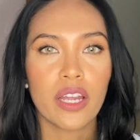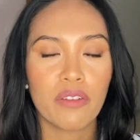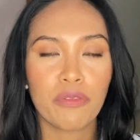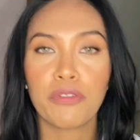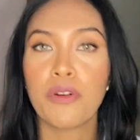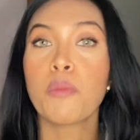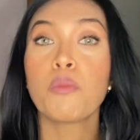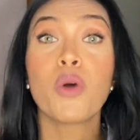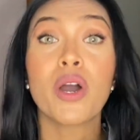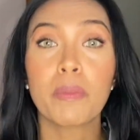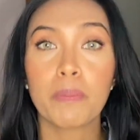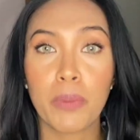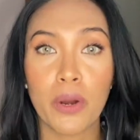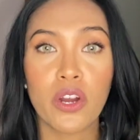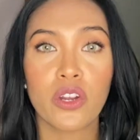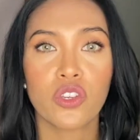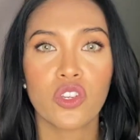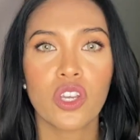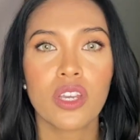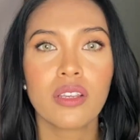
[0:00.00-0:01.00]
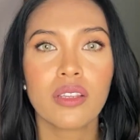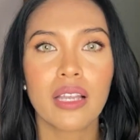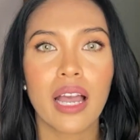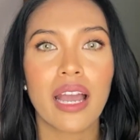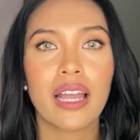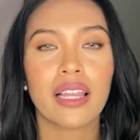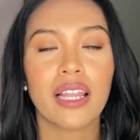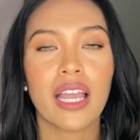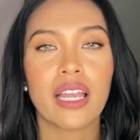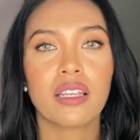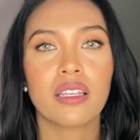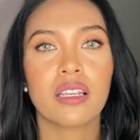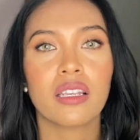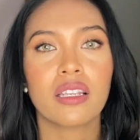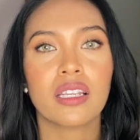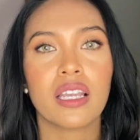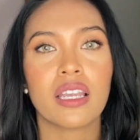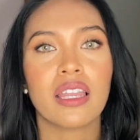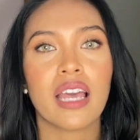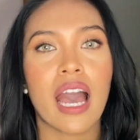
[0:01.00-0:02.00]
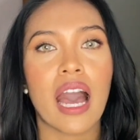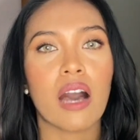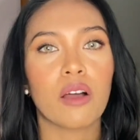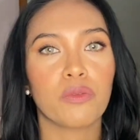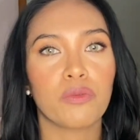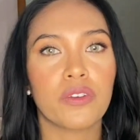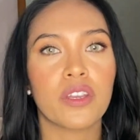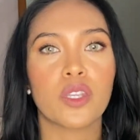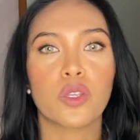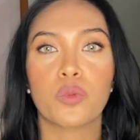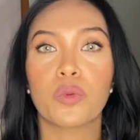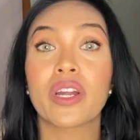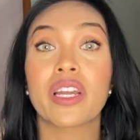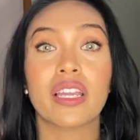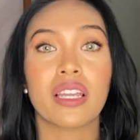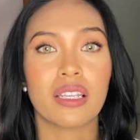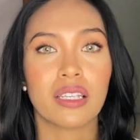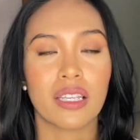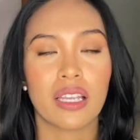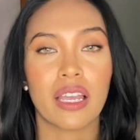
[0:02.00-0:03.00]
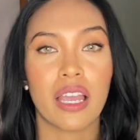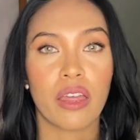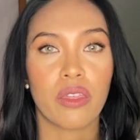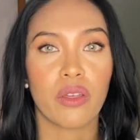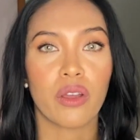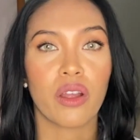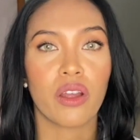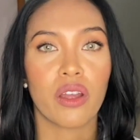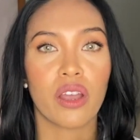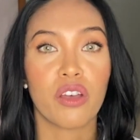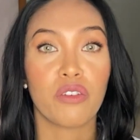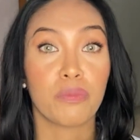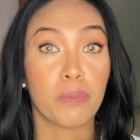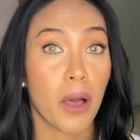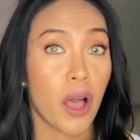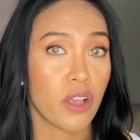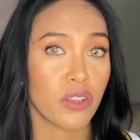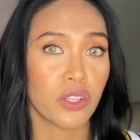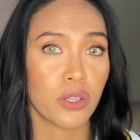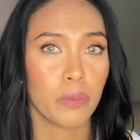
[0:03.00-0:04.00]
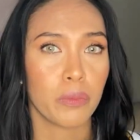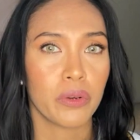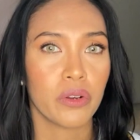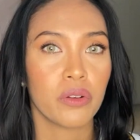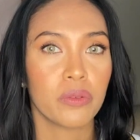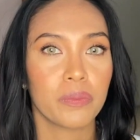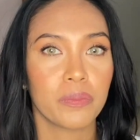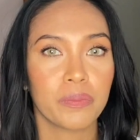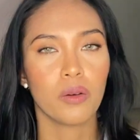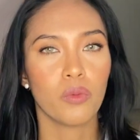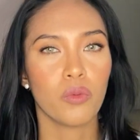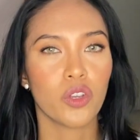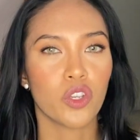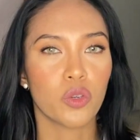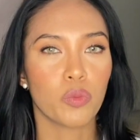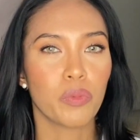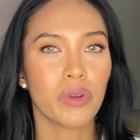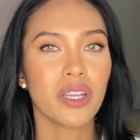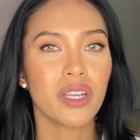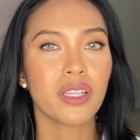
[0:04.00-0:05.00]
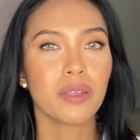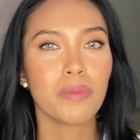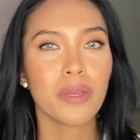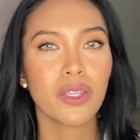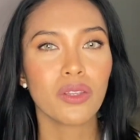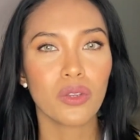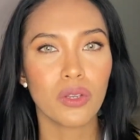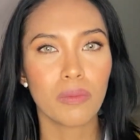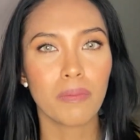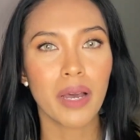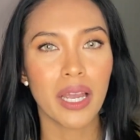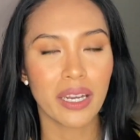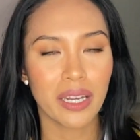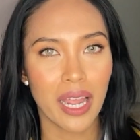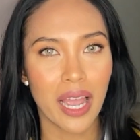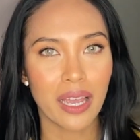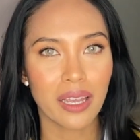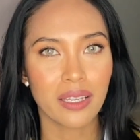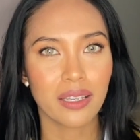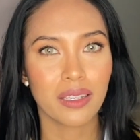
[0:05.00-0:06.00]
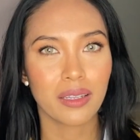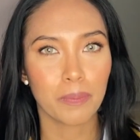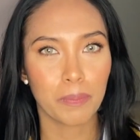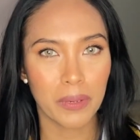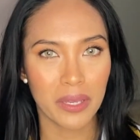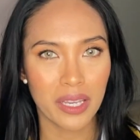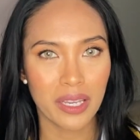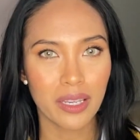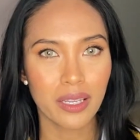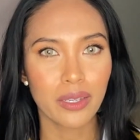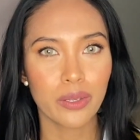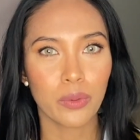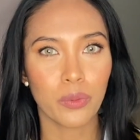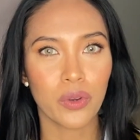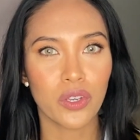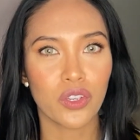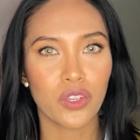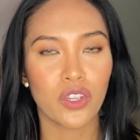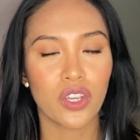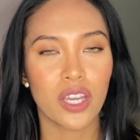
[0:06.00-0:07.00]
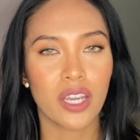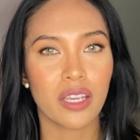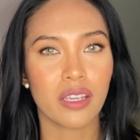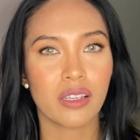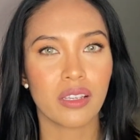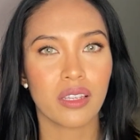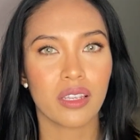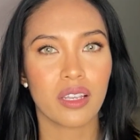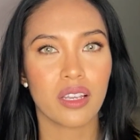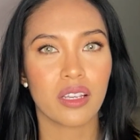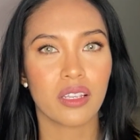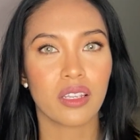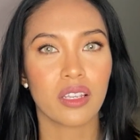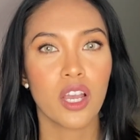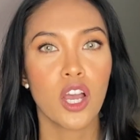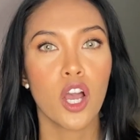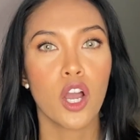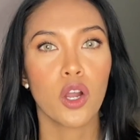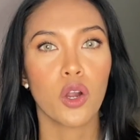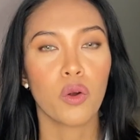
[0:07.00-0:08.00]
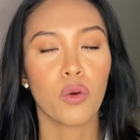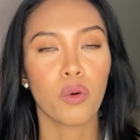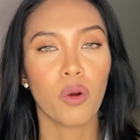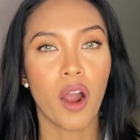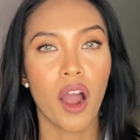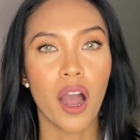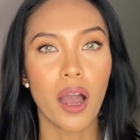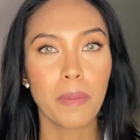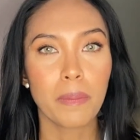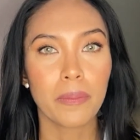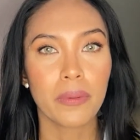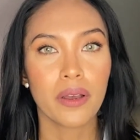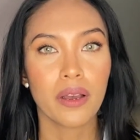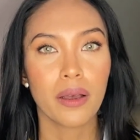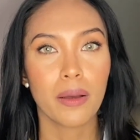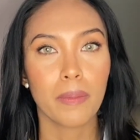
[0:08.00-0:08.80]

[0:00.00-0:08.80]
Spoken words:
from one purchase, I like to see the outfits working together if possible. Which brings me to my next piece, which is this crop